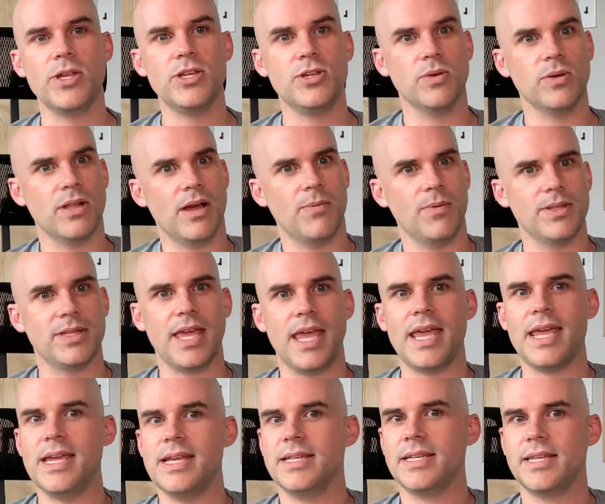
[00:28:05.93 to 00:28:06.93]
do a lot with
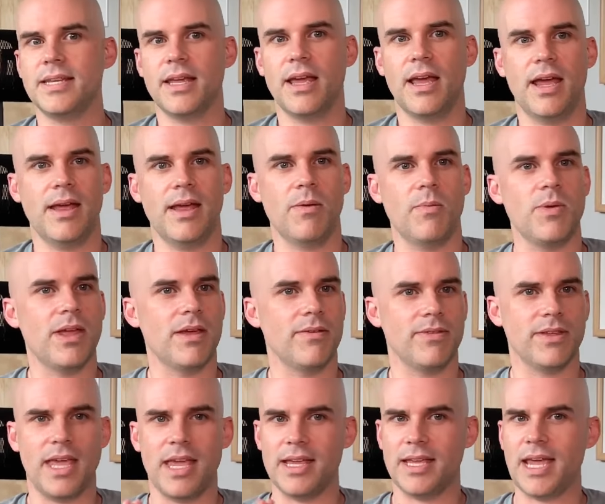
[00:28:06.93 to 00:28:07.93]
gait, and we have
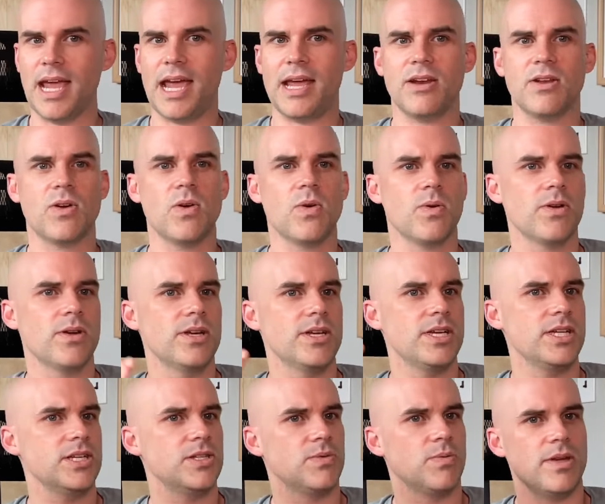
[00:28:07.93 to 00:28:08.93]
the gait
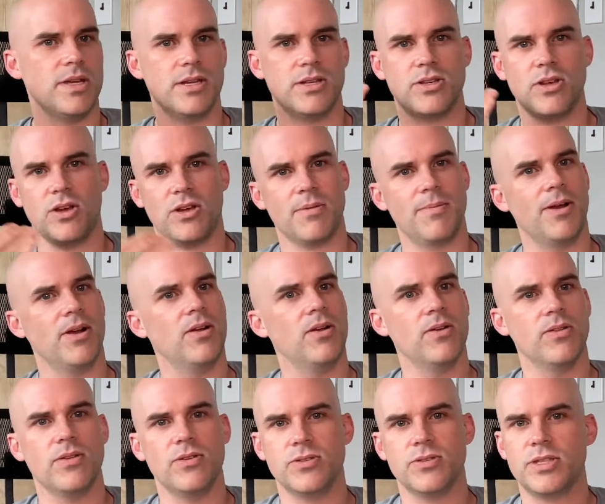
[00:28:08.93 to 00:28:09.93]
categories. We talk about
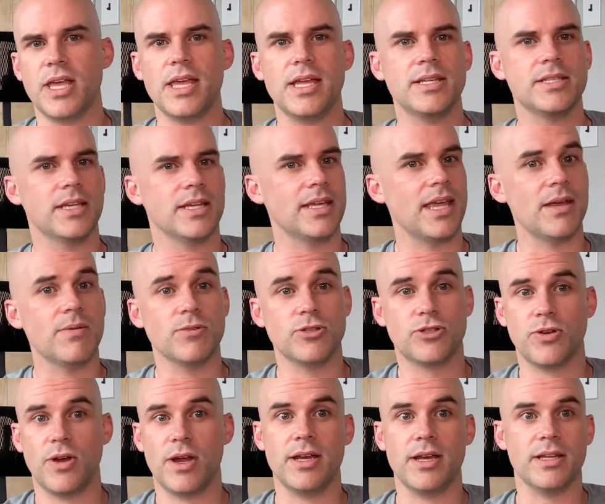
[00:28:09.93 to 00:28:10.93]
all those things, and gait
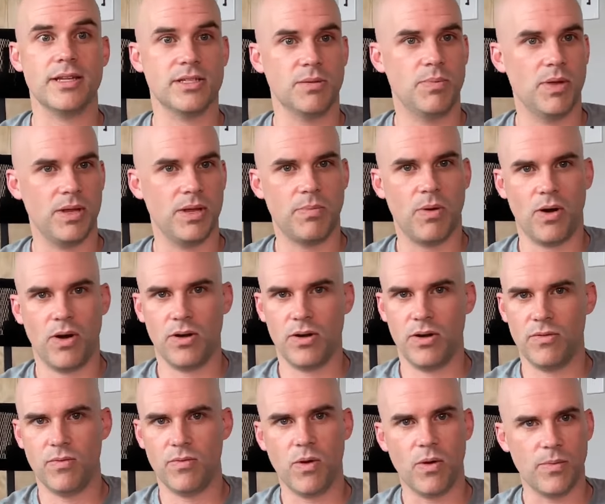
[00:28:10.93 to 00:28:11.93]
retraining is a big part
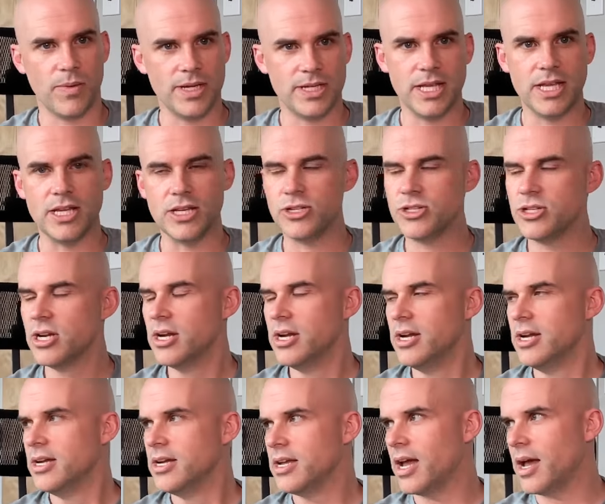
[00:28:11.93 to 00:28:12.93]
of what we teach
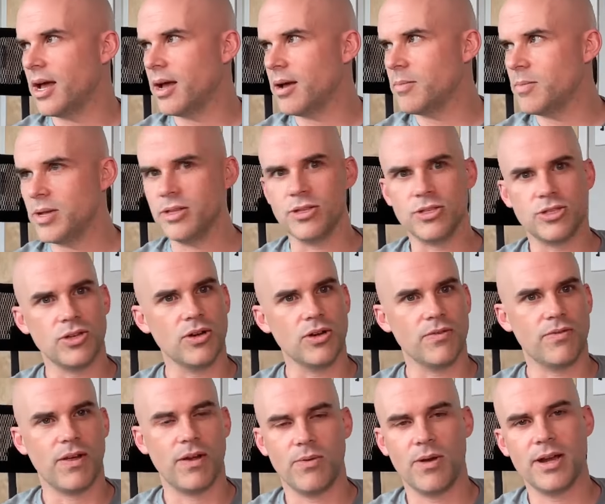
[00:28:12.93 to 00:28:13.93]
in the
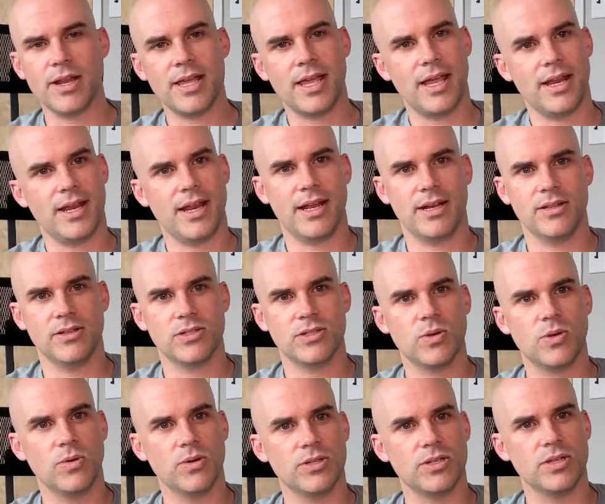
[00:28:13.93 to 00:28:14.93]
certified running gait analyst
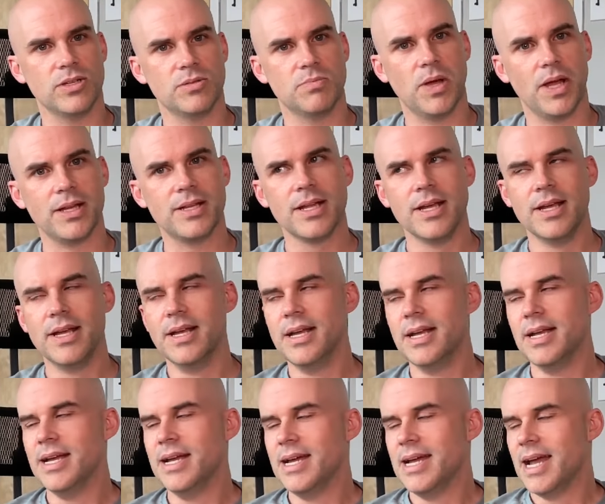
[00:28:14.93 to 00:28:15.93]
courses. But
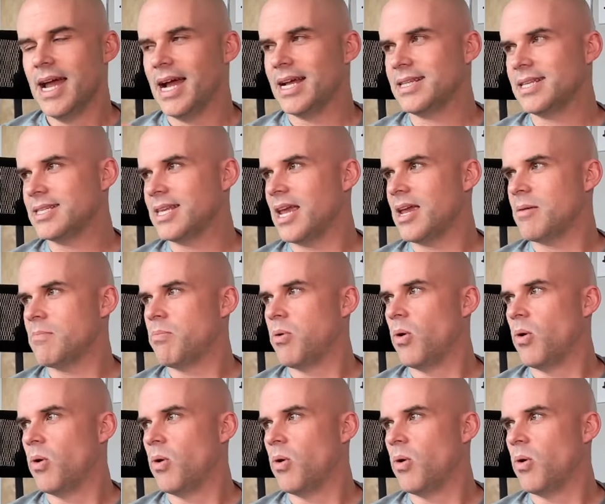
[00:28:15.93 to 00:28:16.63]
at the same